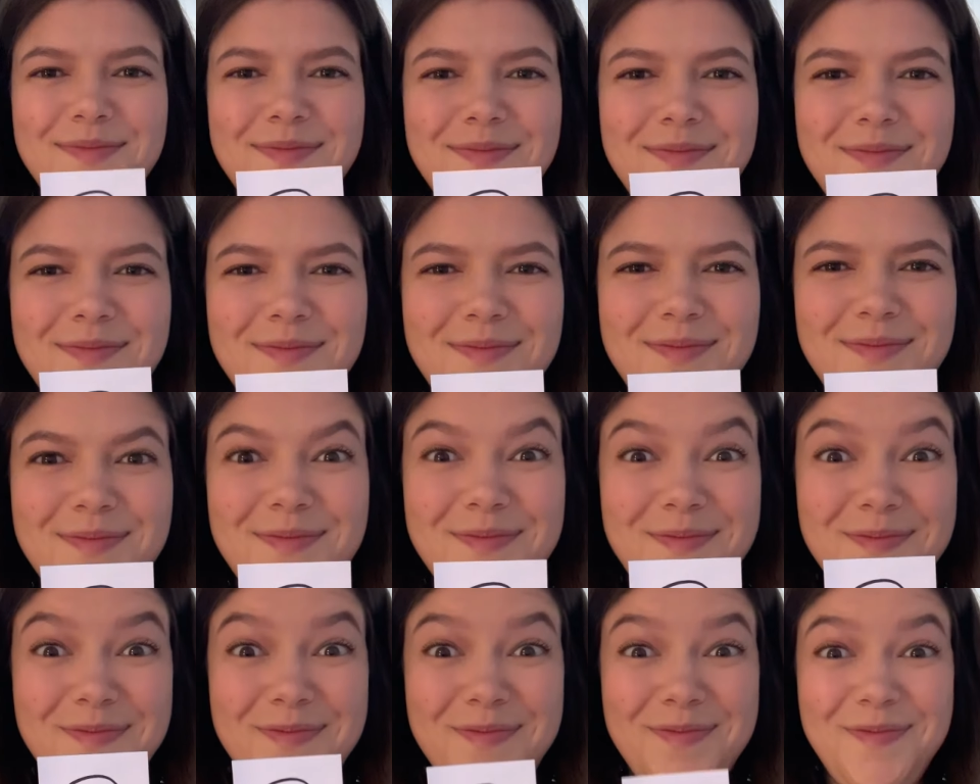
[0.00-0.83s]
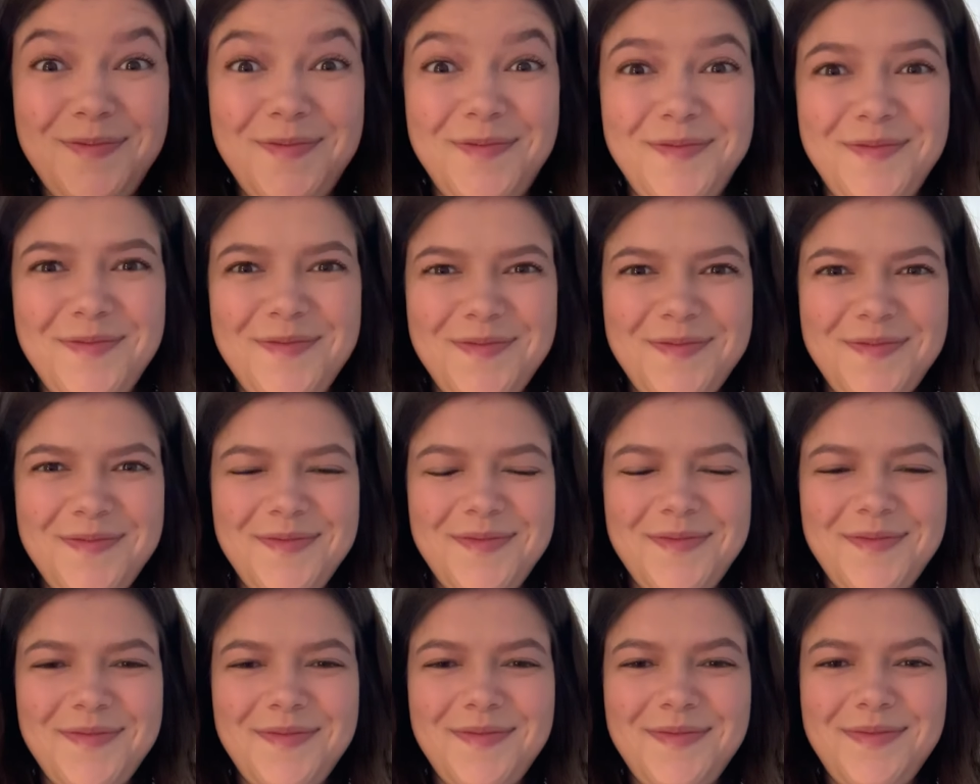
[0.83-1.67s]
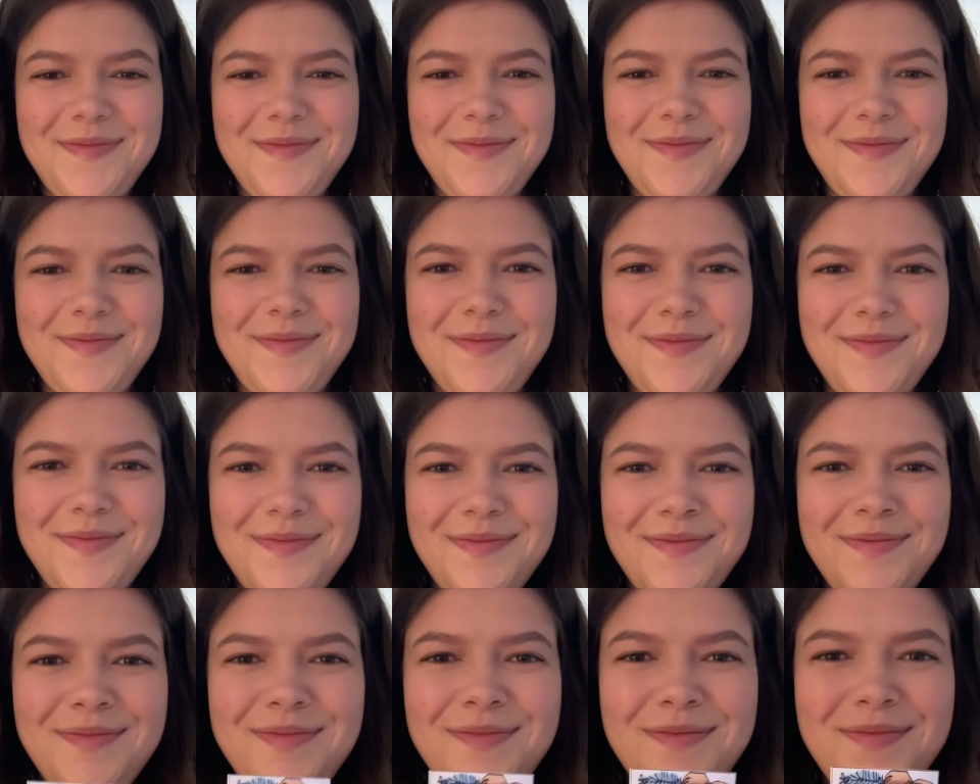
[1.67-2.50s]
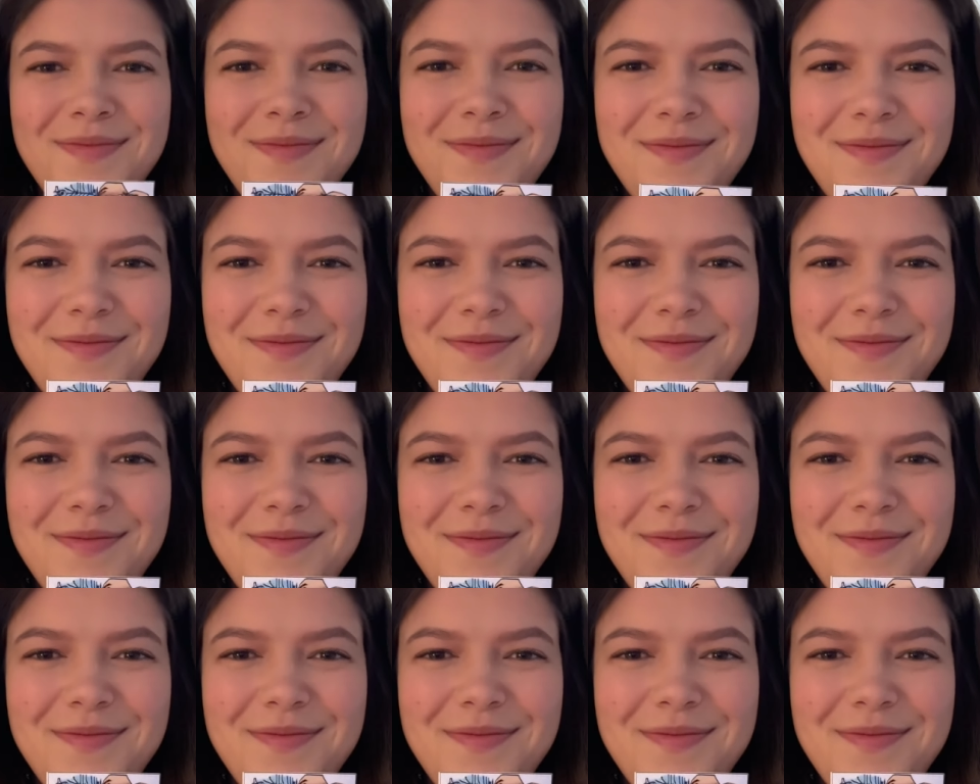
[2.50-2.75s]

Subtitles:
[no speech]